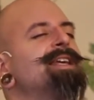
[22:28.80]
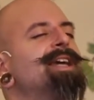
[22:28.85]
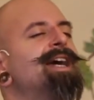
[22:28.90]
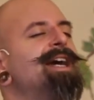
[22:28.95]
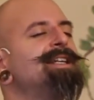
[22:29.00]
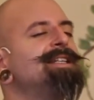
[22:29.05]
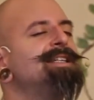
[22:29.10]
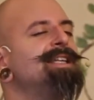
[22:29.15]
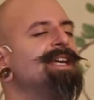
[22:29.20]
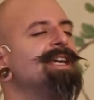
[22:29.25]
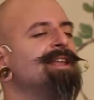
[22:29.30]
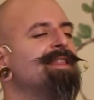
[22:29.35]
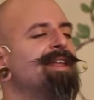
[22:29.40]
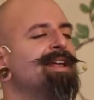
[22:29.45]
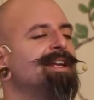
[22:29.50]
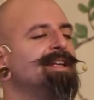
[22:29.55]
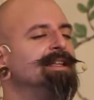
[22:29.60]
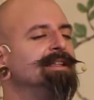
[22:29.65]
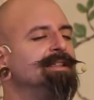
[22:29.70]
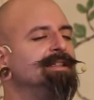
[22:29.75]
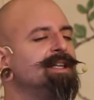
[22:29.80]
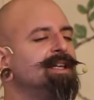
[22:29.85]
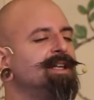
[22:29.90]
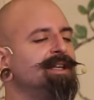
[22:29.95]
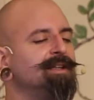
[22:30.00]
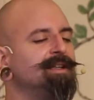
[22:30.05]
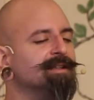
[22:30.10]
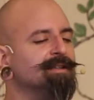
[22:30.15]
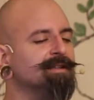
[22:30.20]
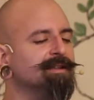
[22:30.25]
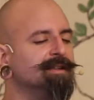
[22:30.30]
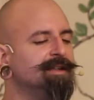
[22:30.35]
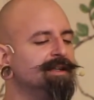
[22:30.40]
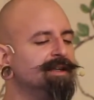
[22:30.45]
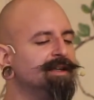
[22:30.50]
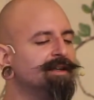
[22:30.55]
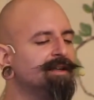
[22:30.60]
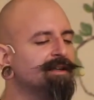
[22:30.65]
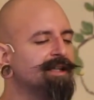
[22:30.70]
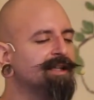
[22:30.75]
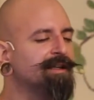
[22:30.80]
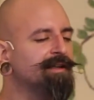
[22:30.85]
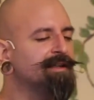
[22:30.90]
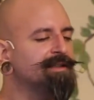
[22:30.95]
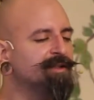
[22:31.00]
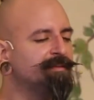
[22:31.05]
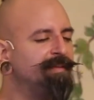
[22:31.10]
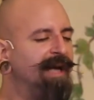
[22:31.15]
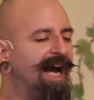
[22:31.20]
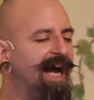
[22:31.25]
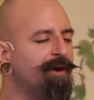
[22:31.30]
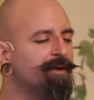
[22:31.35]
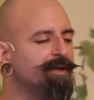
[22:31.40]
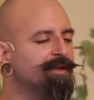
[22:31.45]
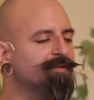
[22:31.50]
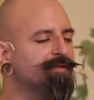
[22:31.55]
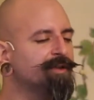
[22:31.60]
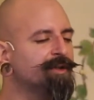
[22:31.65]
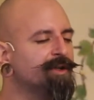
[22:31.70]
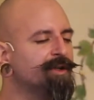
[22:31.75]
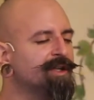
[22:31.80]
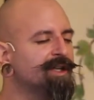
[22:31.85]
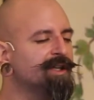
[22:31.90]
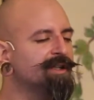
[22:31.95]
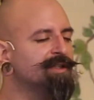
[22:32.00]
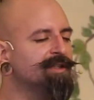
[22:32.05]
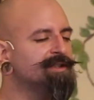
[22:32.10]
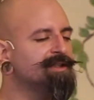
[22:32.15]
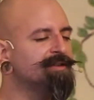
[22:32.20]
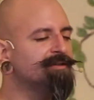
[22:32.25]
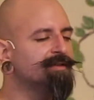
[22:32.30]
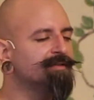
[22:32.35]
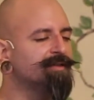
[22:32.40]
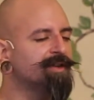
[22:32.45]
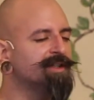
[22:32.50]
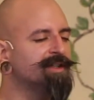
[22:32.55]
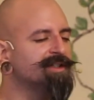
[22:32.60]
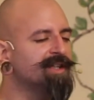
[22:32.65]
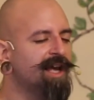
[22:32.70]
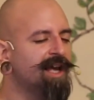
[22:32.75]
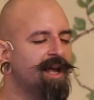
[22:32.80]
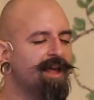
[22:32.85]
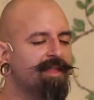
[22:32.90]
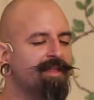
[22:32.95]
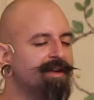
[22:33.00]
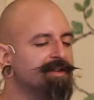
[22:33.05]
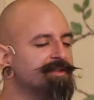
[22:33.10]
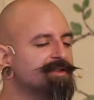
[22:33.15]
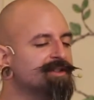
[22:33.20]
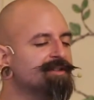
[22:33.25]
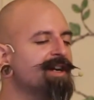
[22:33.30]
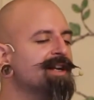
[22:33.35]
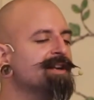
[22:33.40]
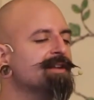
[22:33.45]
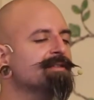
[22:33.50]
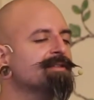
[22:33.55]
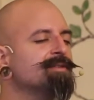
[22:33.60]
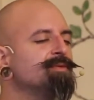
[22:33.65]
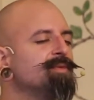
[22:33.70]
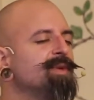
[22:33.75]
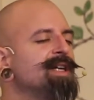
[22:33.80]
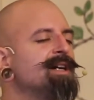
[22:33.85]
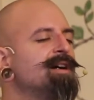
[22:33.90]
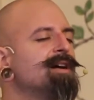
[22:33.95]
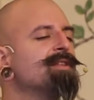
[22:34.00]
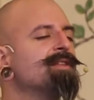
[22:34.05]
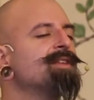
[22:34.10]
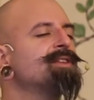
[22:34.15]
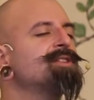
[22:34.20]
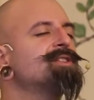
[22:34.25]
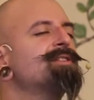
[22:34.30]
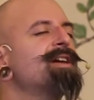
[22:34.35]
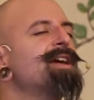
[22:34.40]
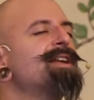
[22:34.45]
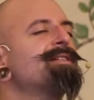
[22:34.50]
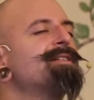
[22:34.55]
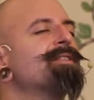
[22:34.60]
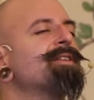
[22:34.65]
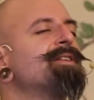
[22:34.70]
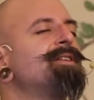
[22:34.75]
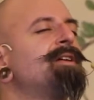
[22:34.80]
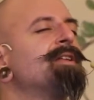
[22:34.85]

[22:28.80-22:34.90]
idea that indeed there is a power for good in this universe that is greater than we are, that is greater than all